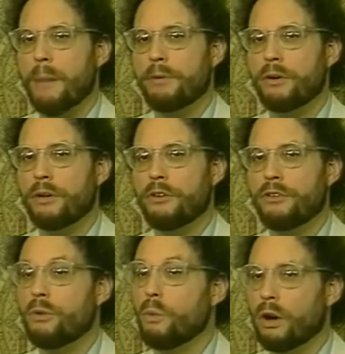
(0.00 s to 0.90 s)
happy to
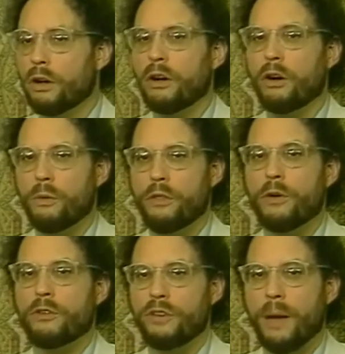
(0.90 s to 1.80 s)
let you work on her with
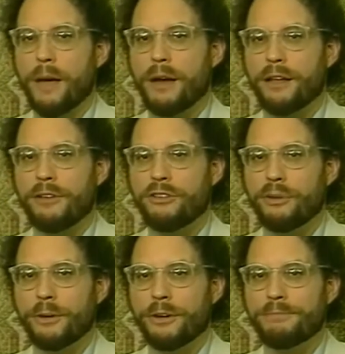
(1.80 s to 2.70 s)
your Cymatic
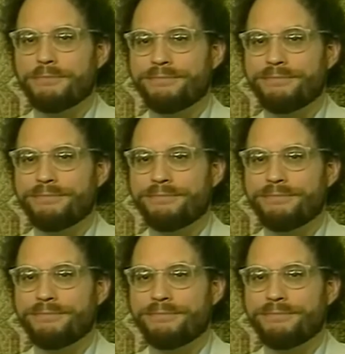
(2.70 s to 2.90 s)
instrument.